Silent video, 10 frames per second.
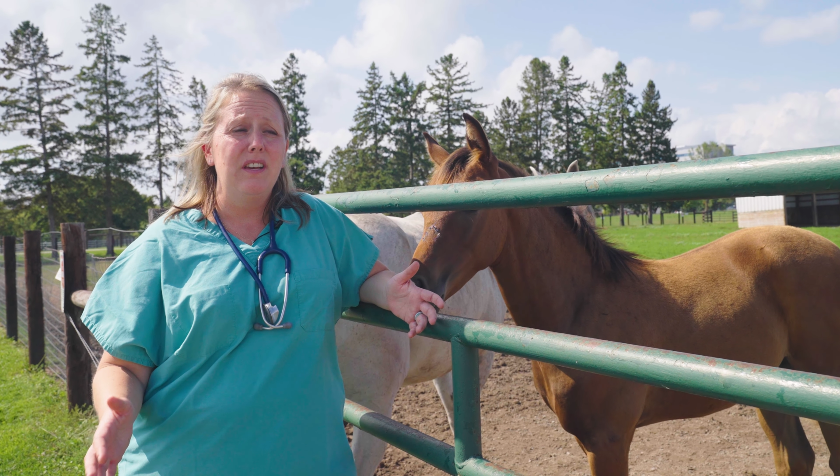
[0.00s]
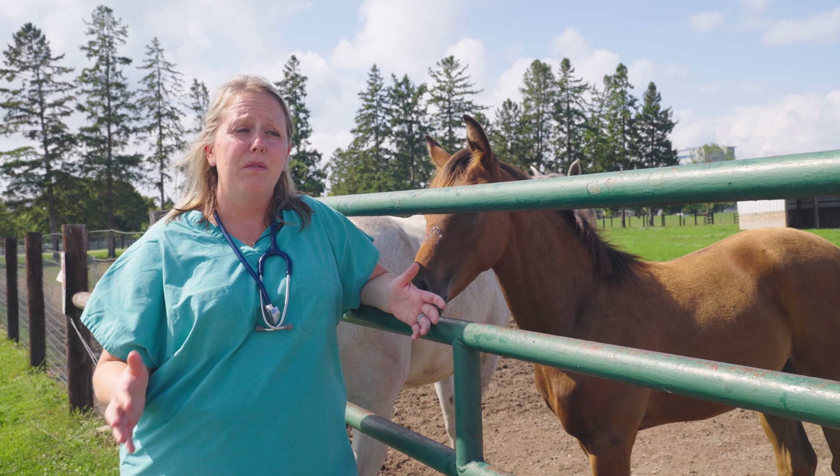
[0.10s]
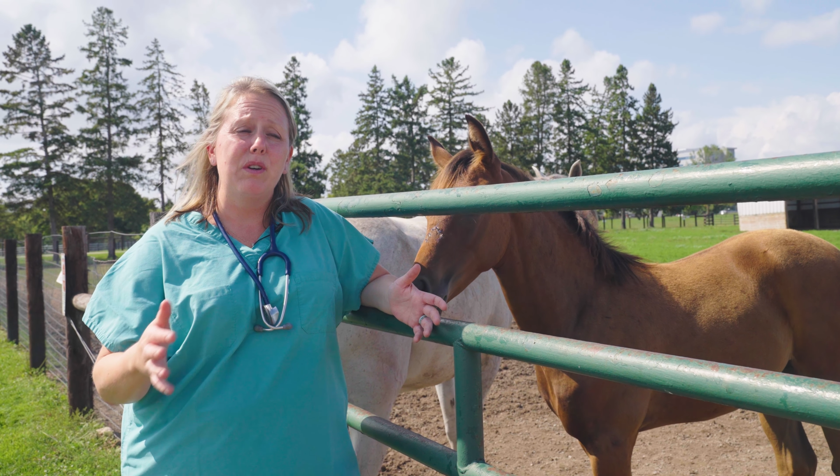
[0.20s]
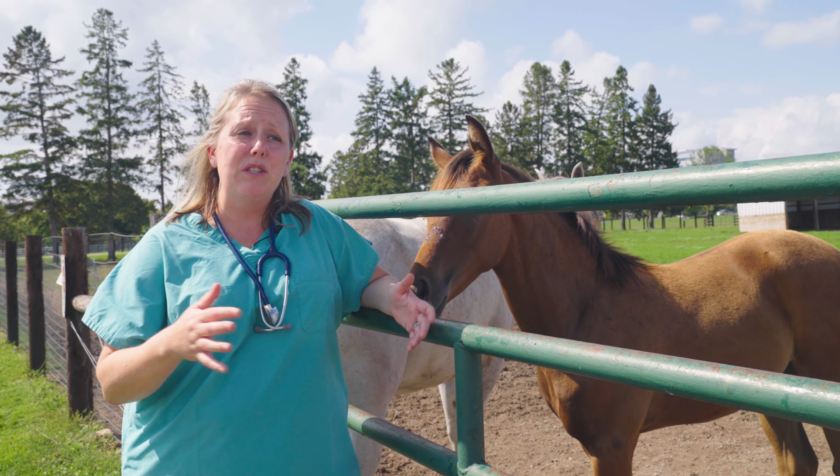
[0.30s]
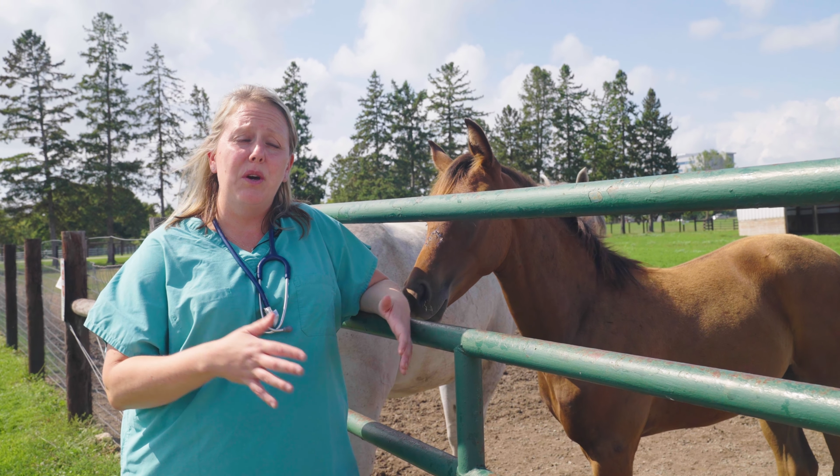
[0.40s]
If
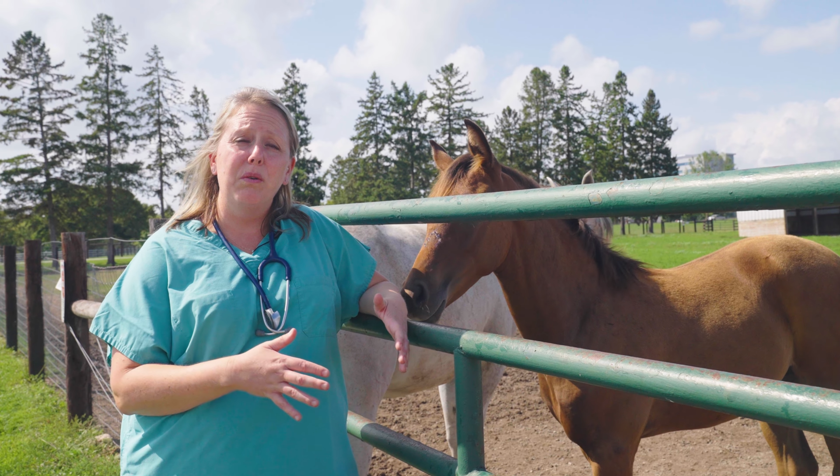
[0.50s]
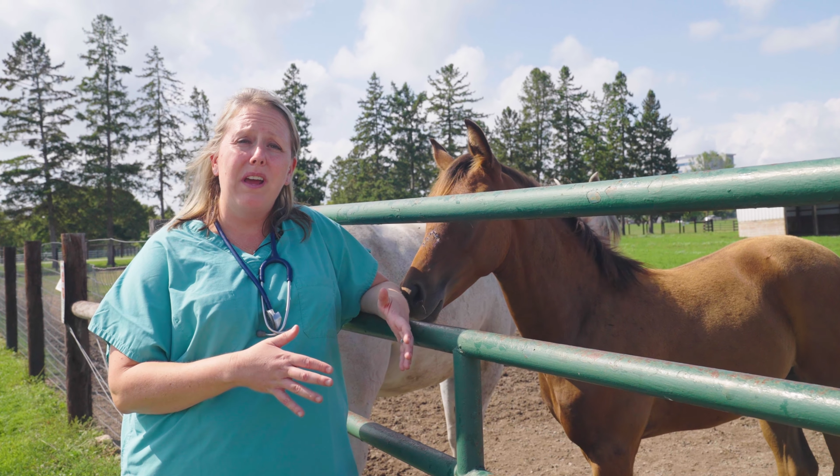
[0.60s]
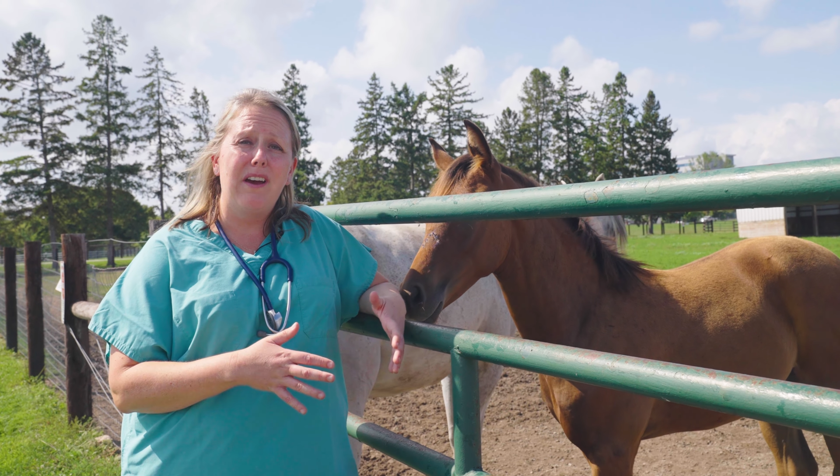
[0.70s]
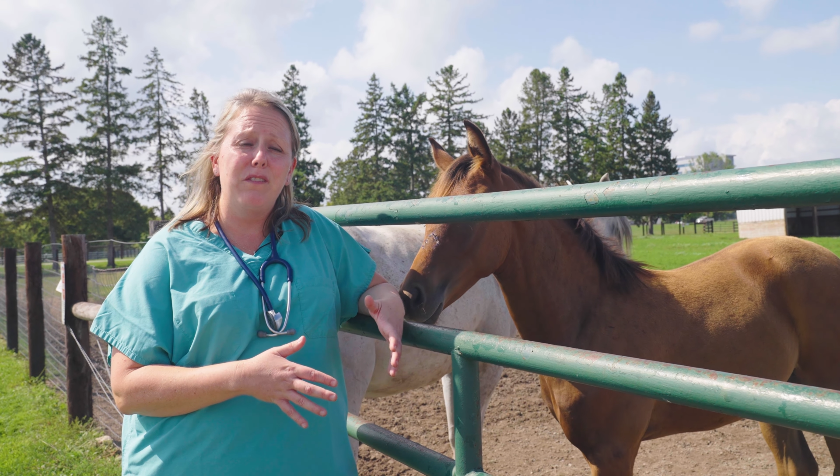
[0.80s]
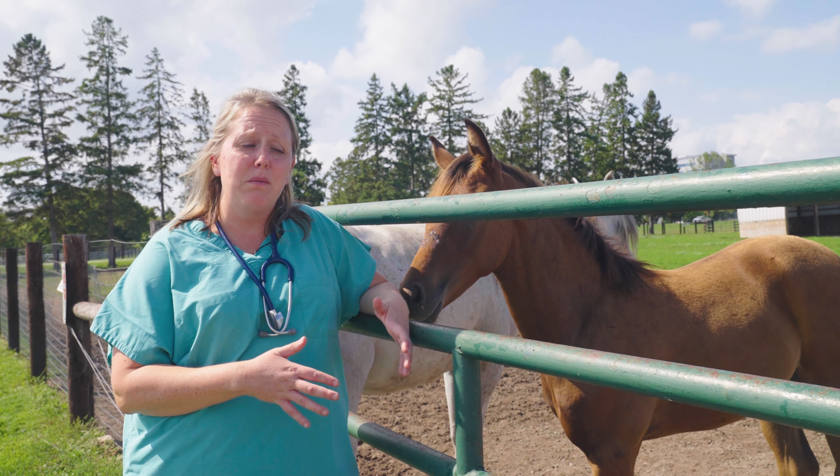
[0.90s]
we don't
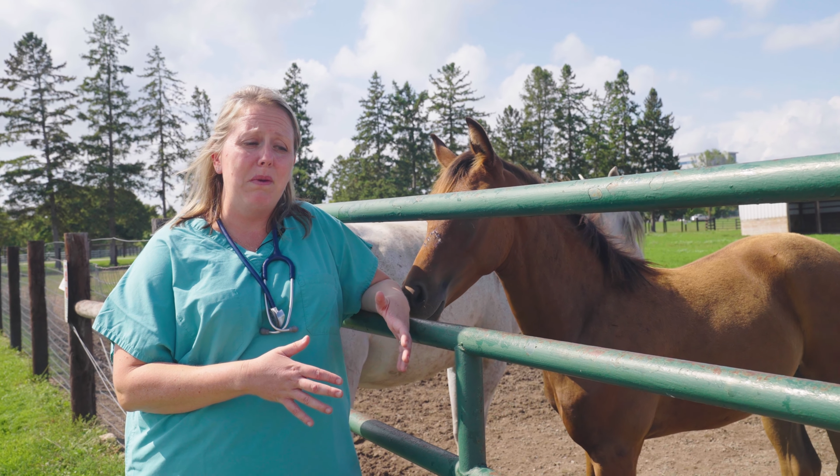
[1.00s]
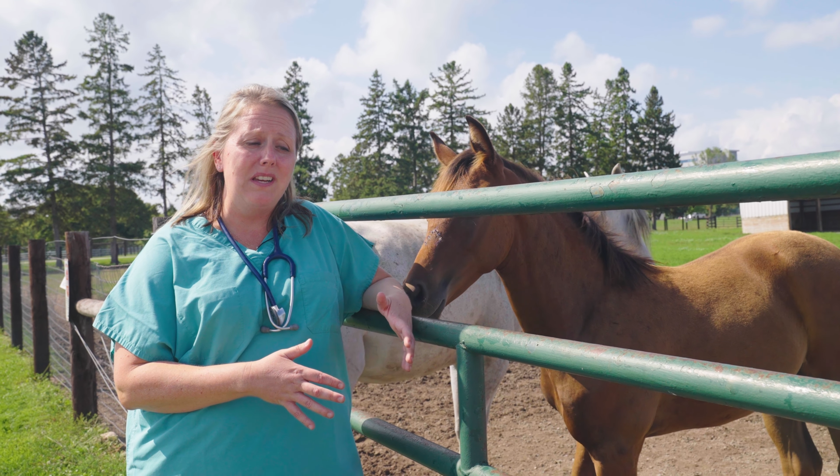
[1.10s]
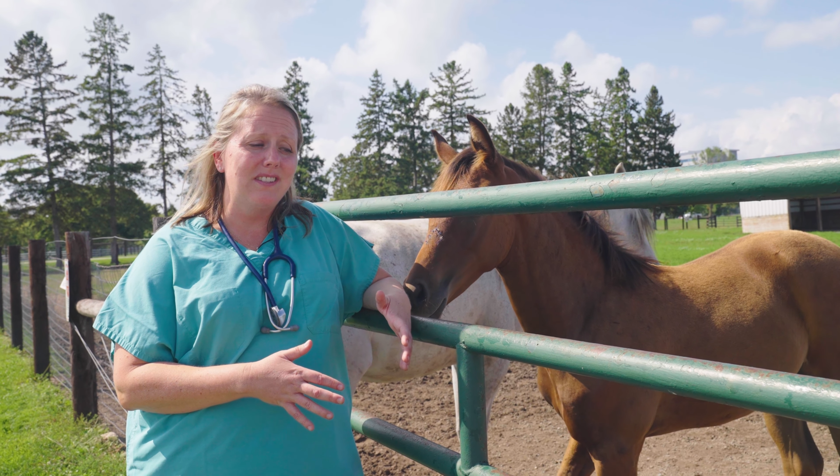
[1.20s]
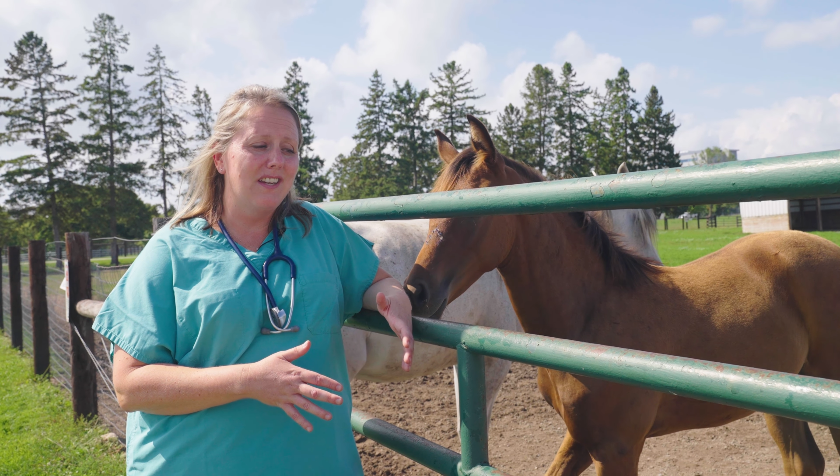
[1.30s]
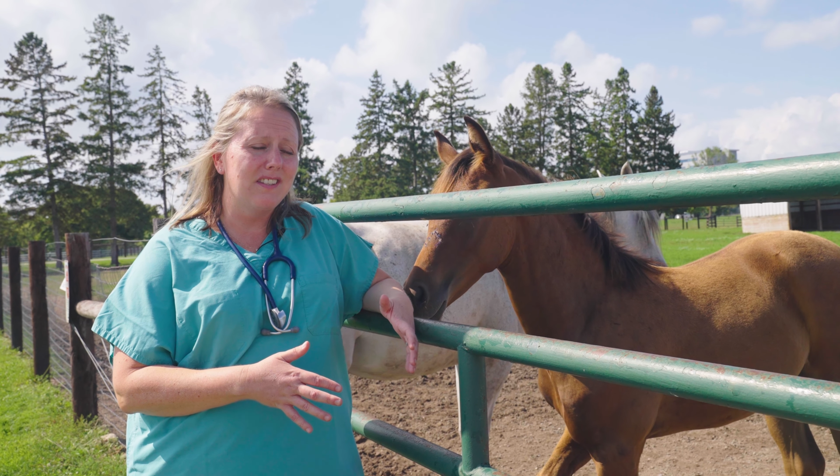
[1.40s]
have the basic